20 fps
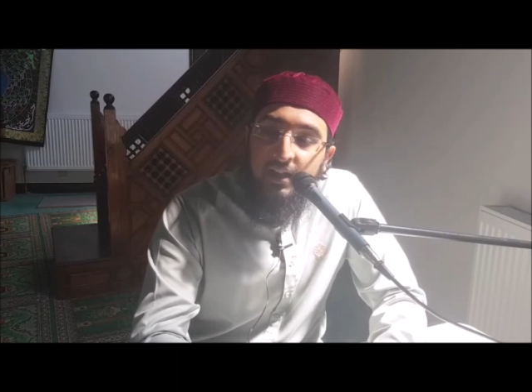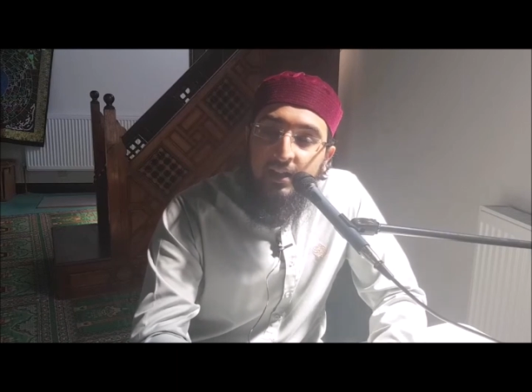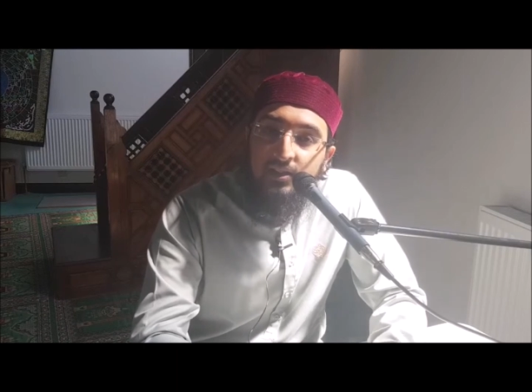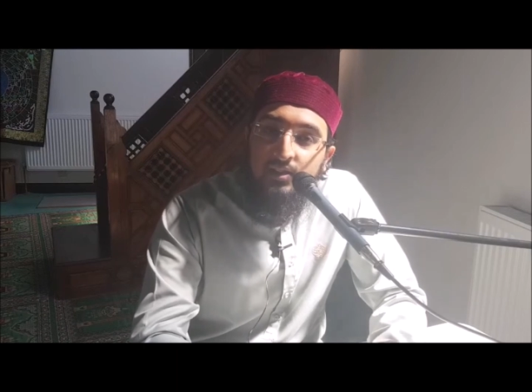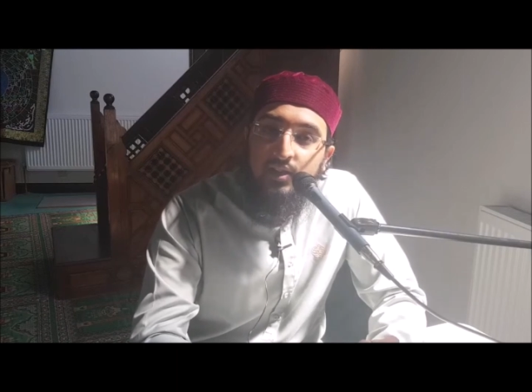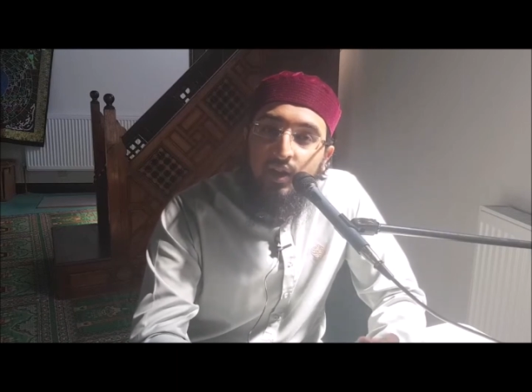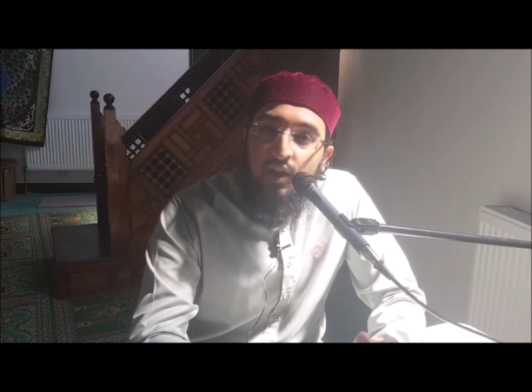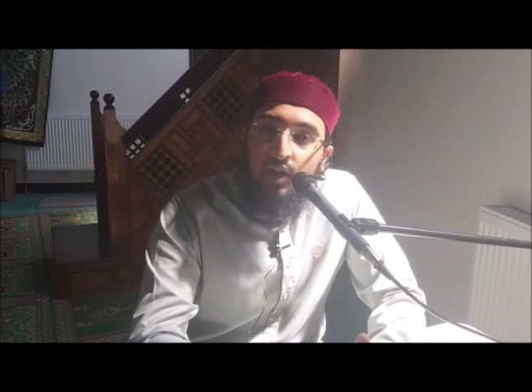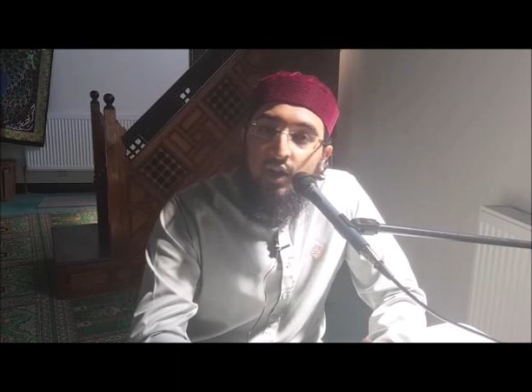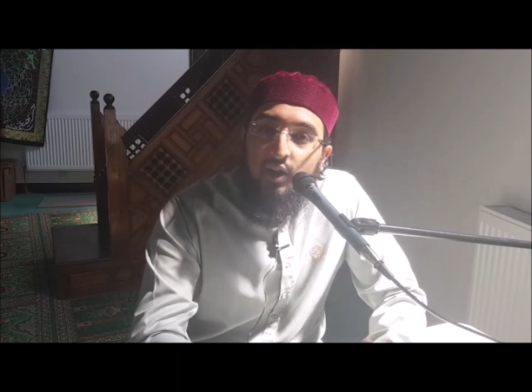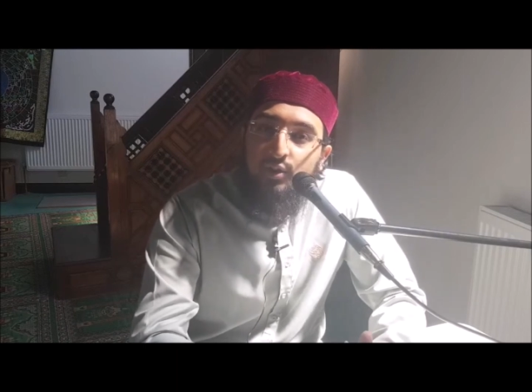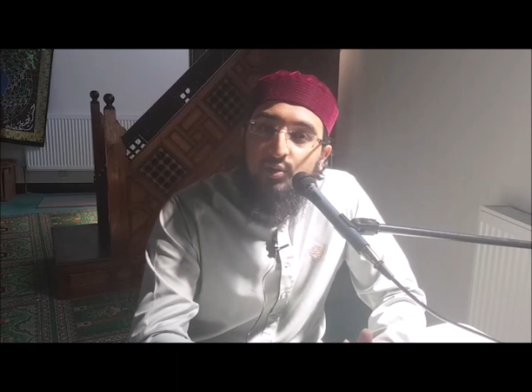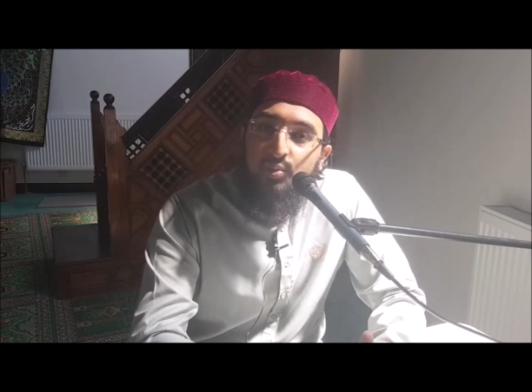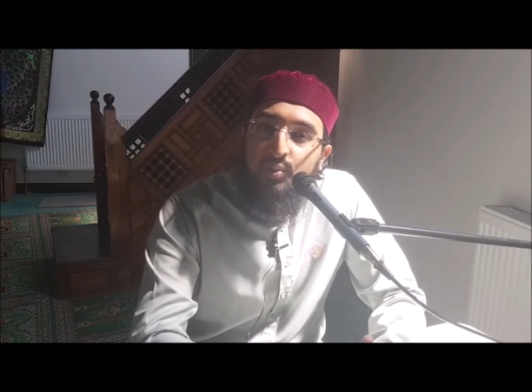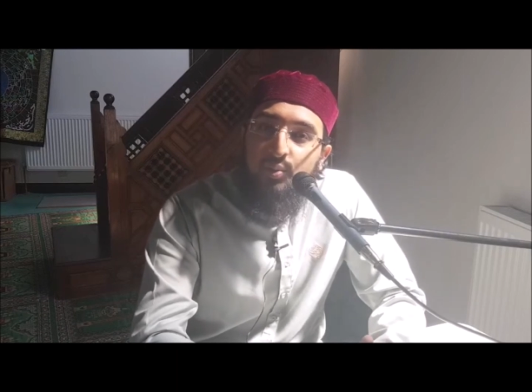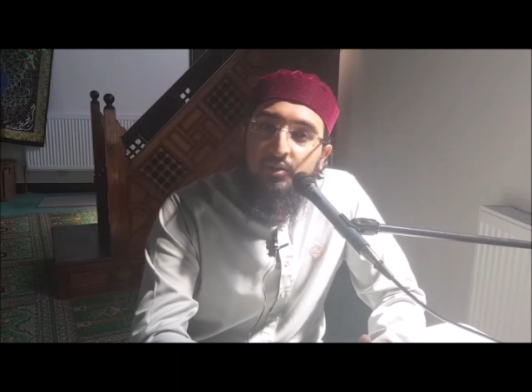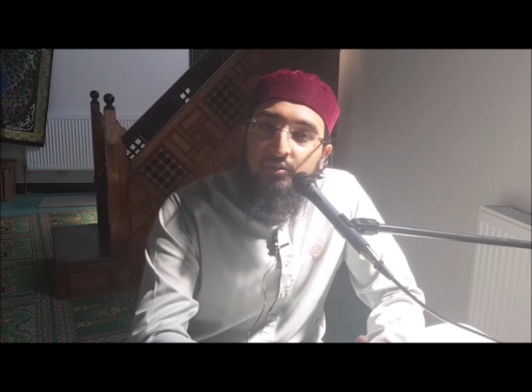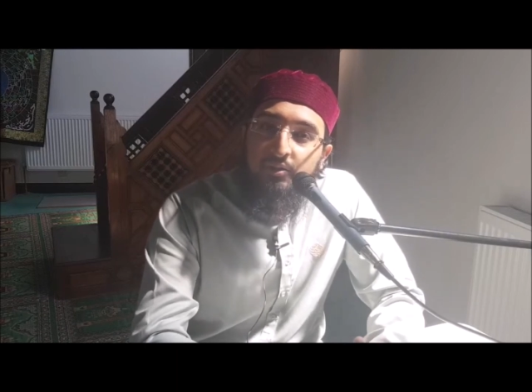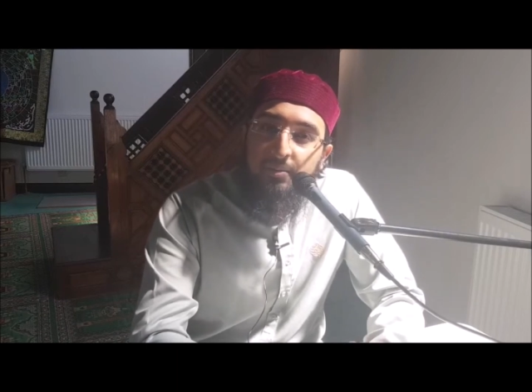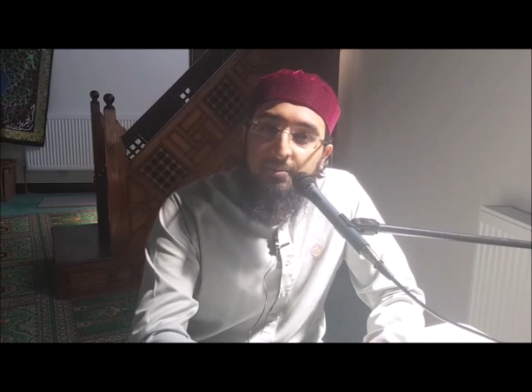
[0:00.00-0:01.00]
his
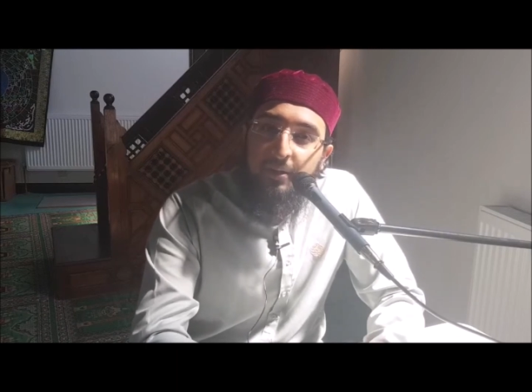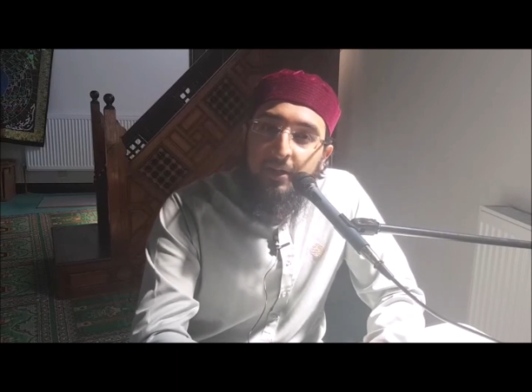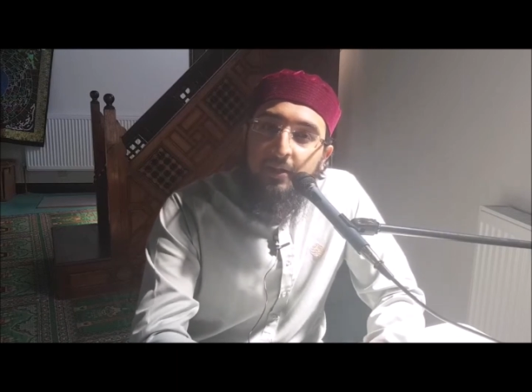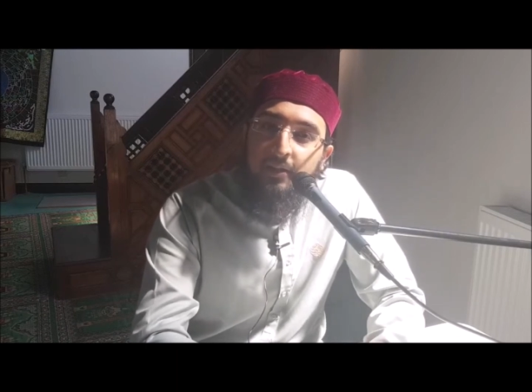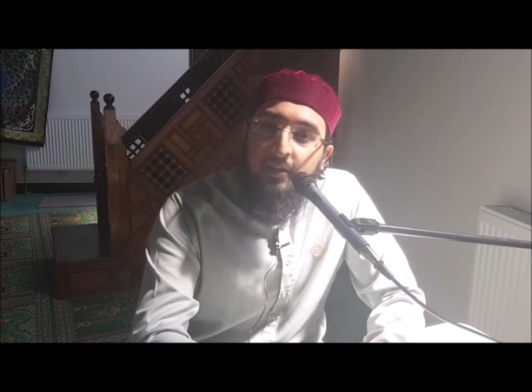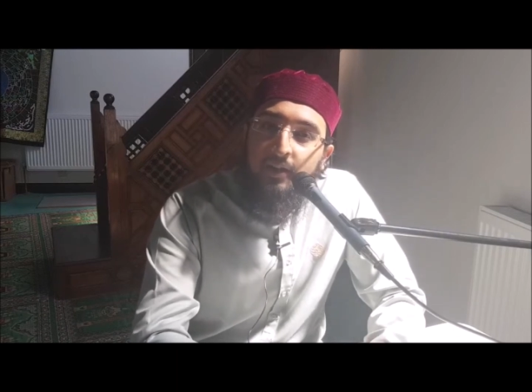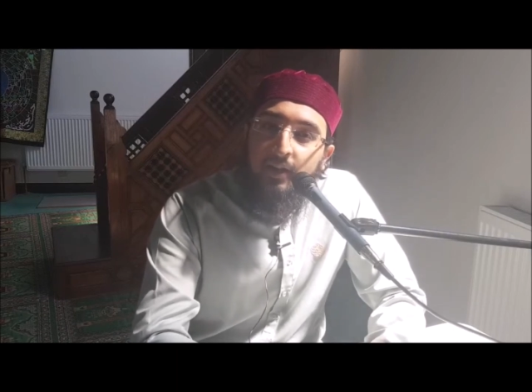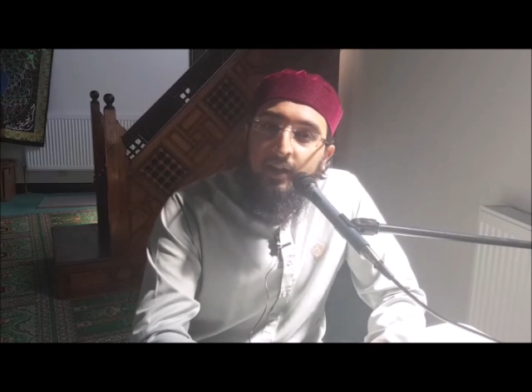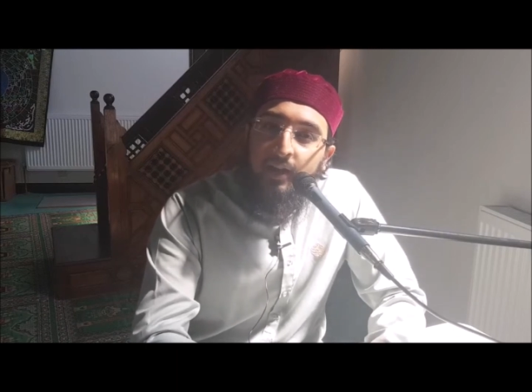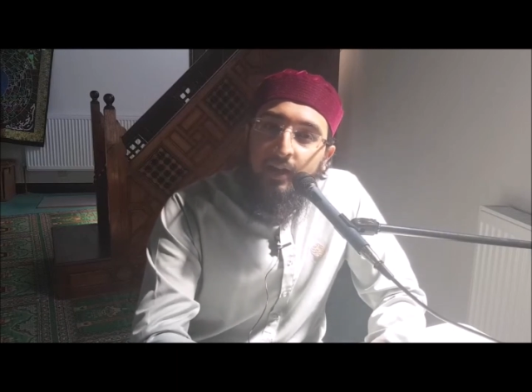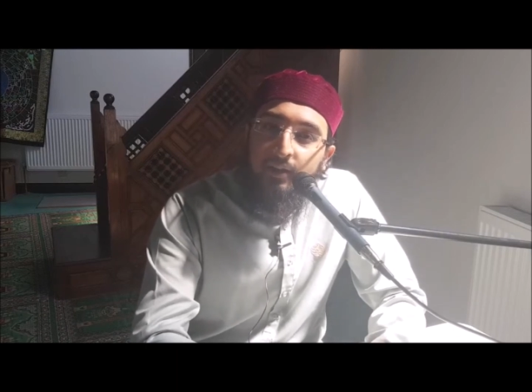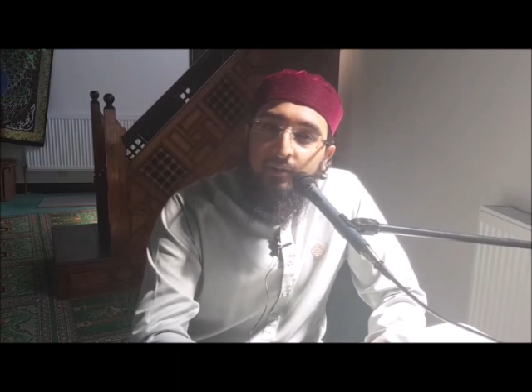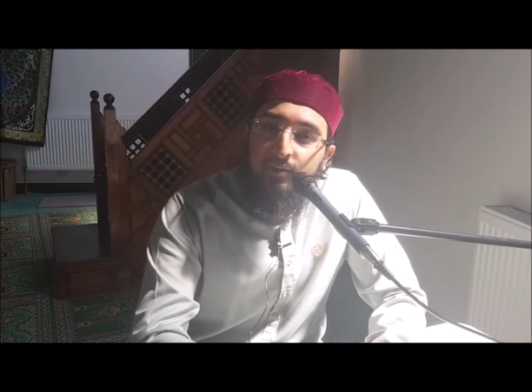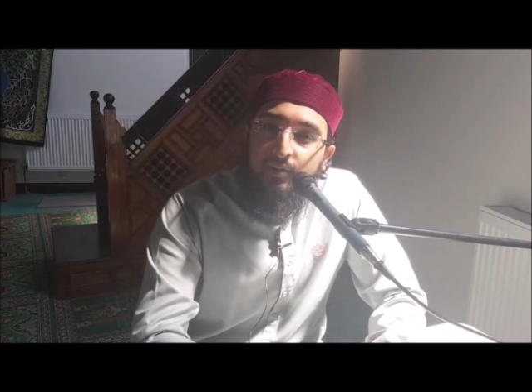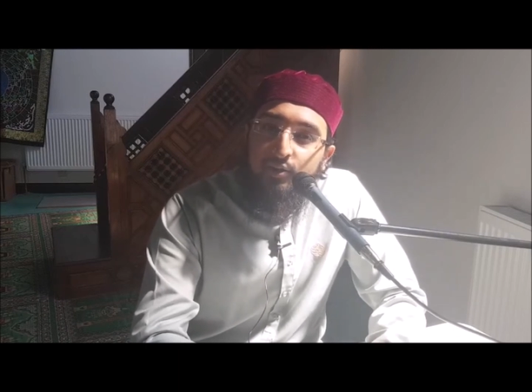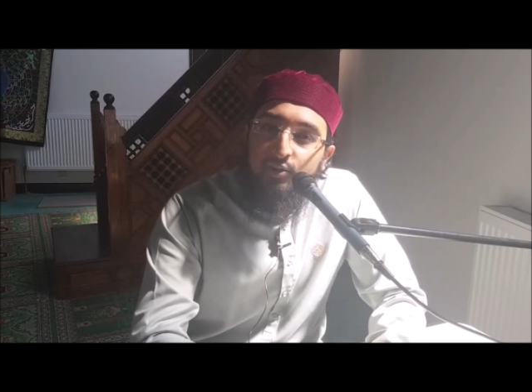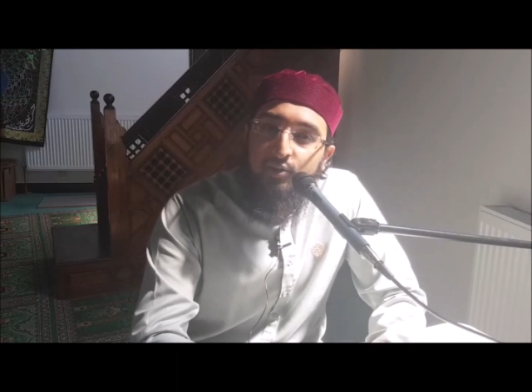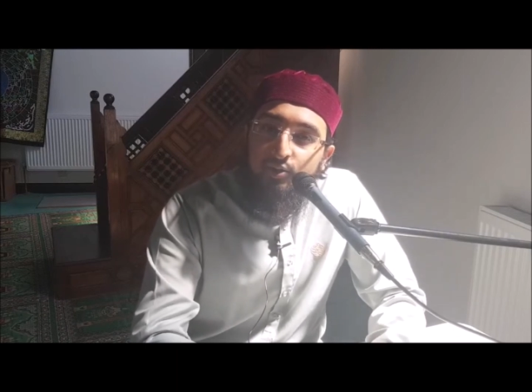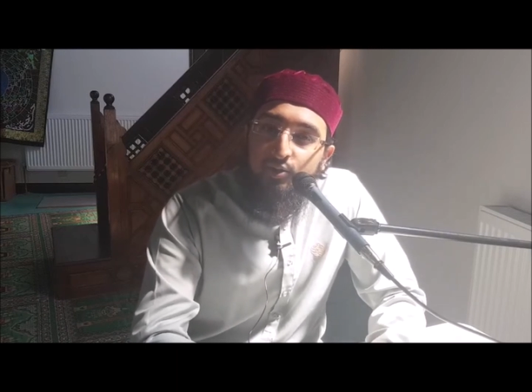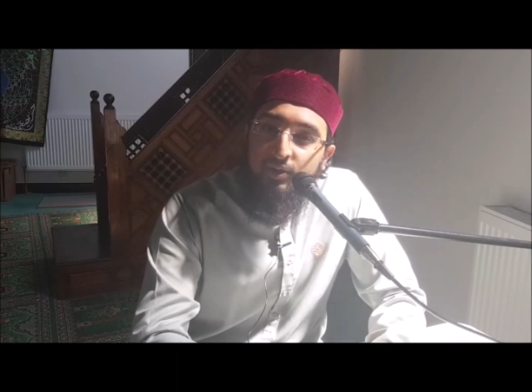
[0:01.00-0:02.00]
heart will remain alive.